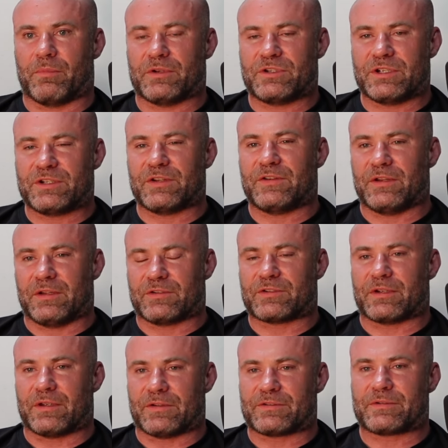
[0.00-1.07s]
But GGT
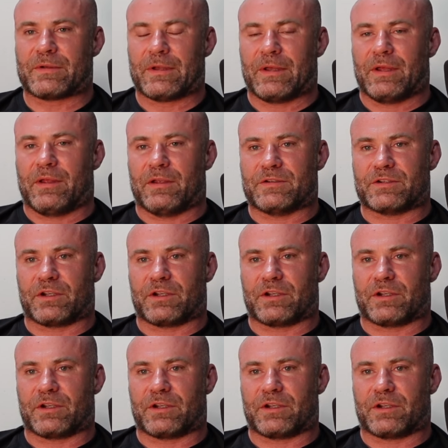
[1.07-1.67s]
is